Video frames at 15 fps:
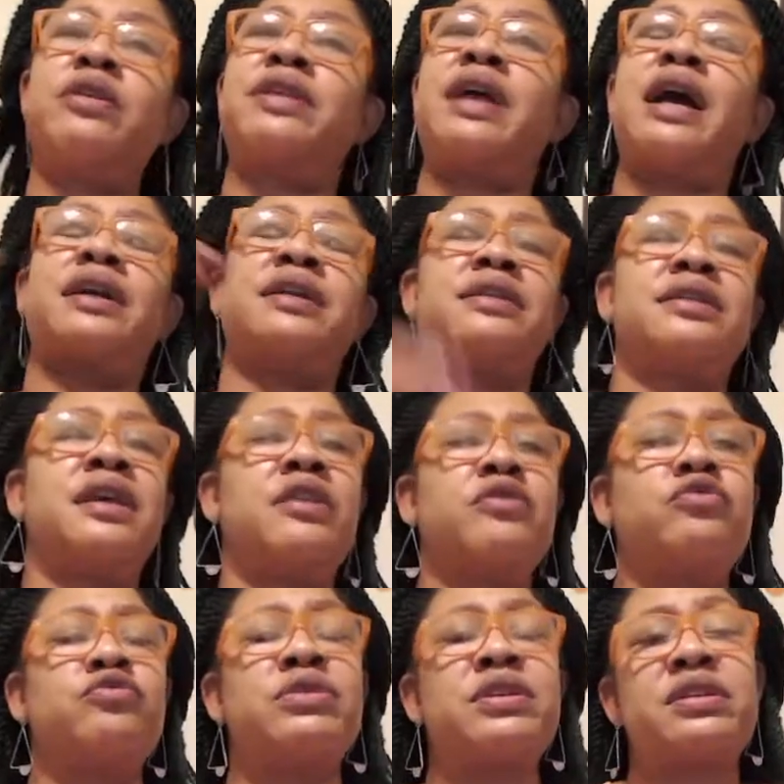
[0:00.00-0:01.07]
I can tell
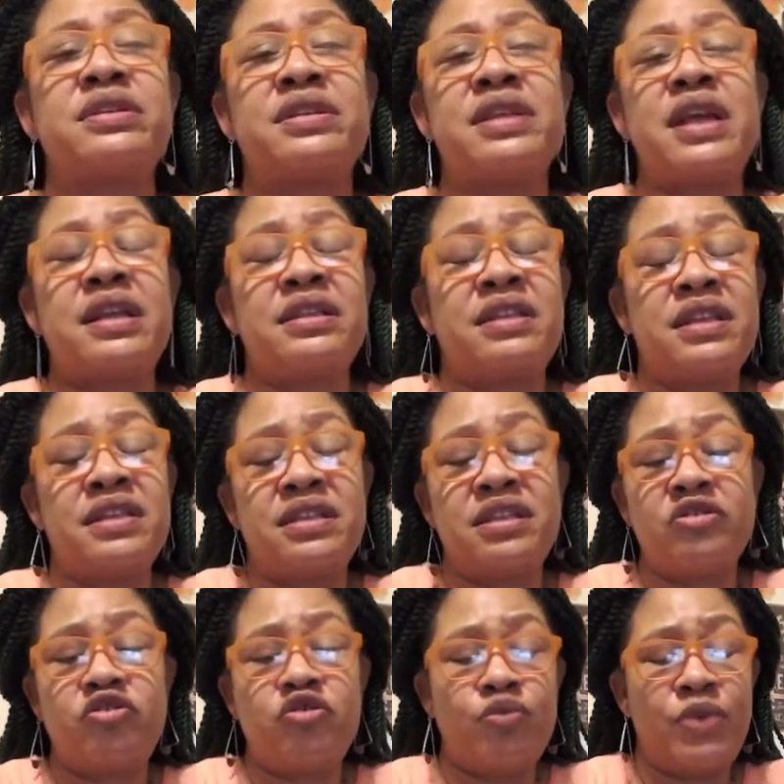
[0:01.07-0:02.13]
you this this
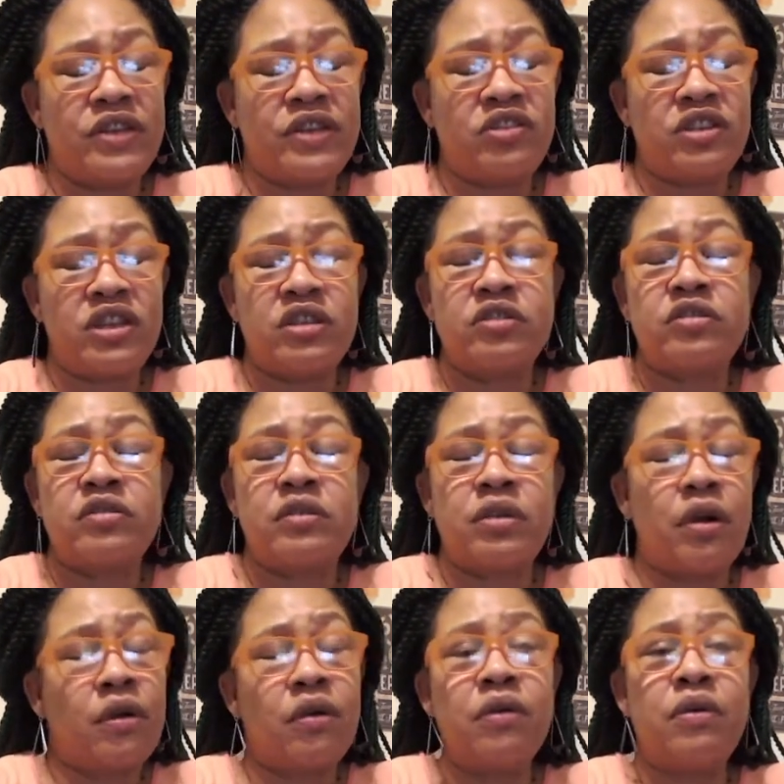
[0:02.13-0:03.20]
situation is
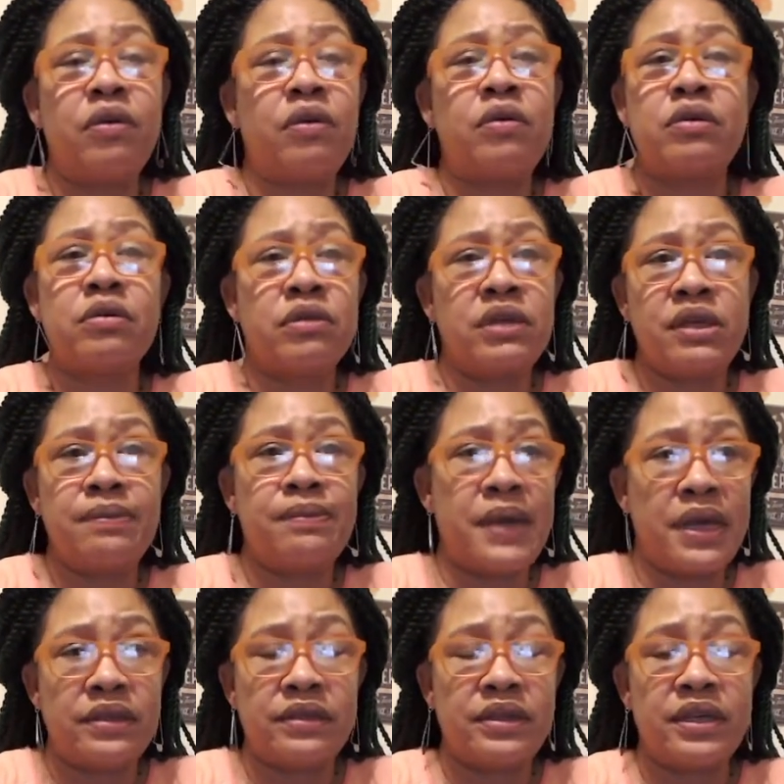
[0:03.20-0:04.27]
totally
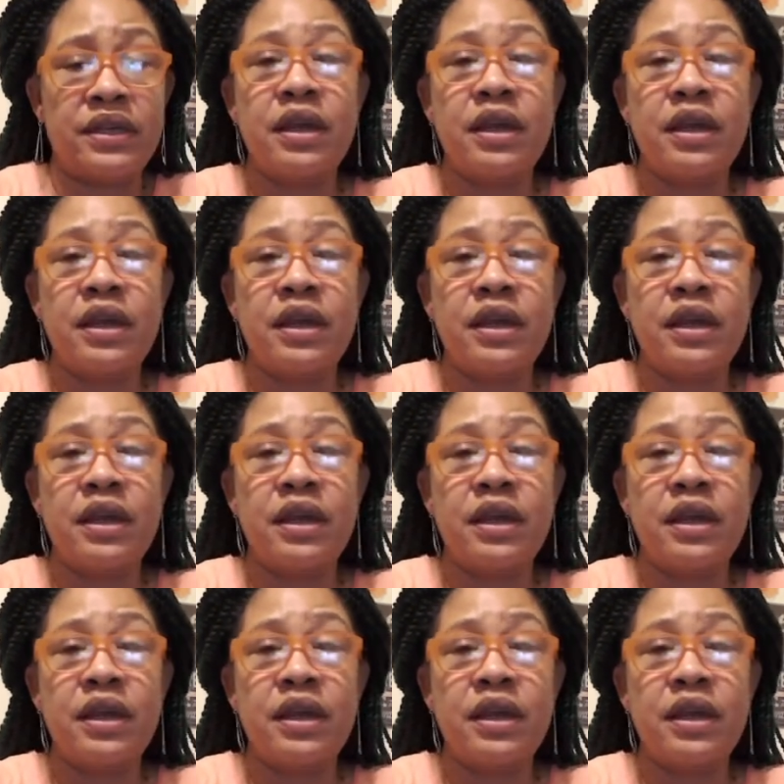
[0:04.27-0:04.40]
messy.